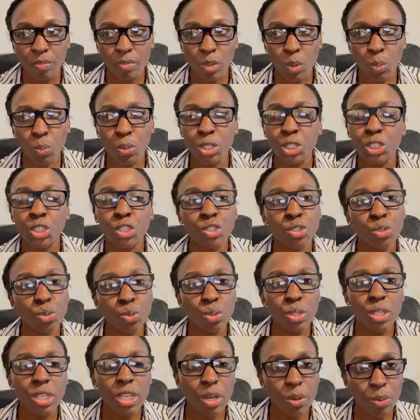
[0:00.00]
what's
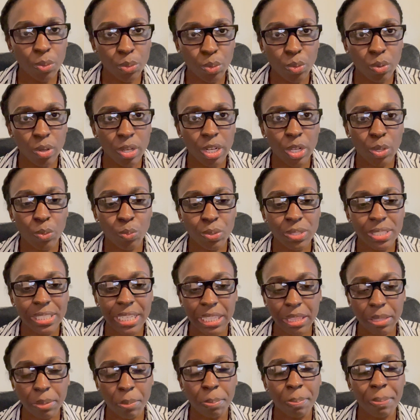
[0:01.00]
truly going on and what's
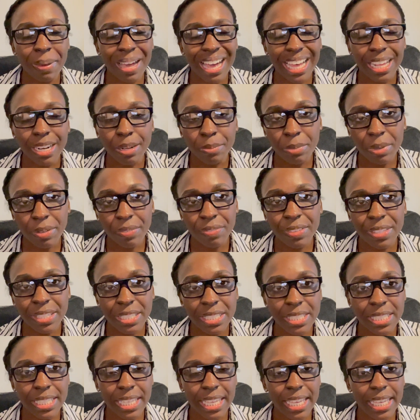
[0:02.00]
at the bottom of
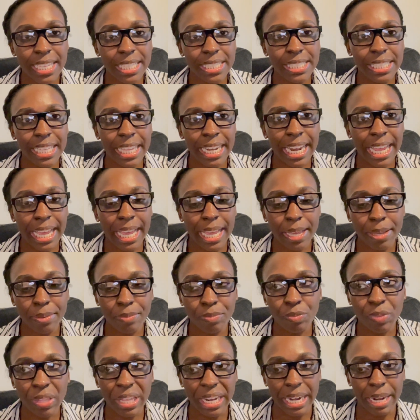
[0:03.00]
these things that
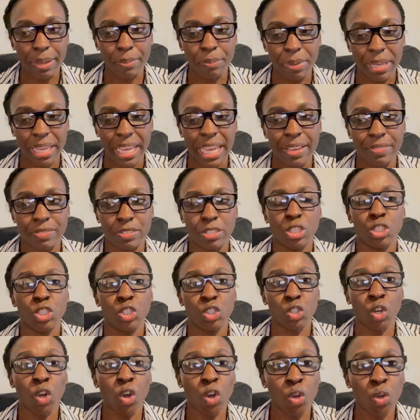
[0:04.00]
I'm having these
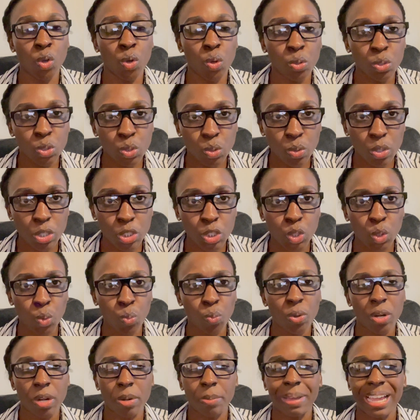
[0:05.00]
strongholds on. So
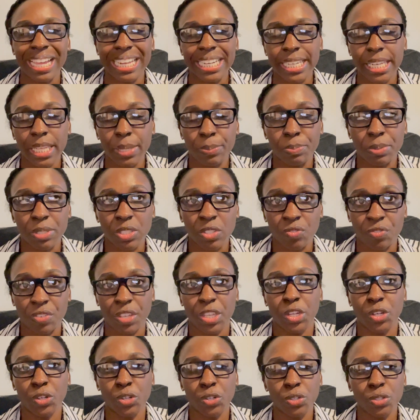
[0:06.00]
what are my deepest
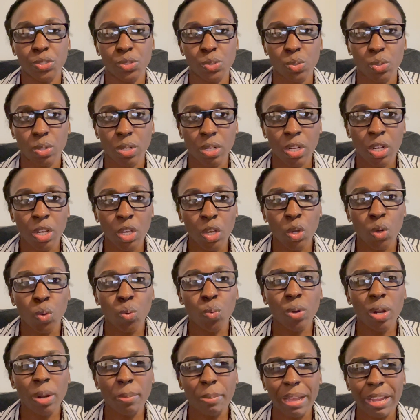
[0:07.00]
fears or
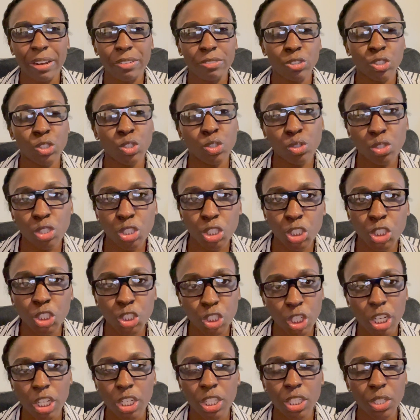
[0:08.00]
what am I truly
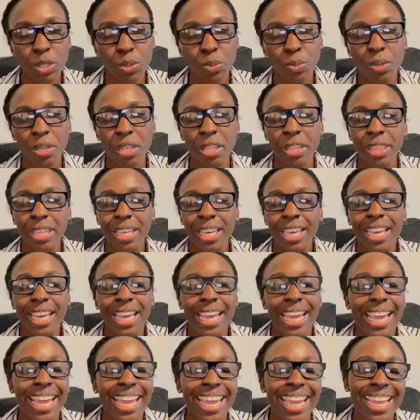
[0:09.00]
struggling with?
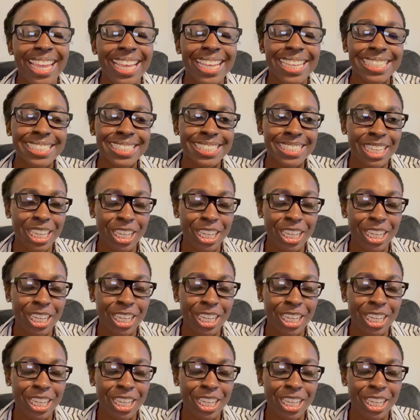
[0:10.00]
And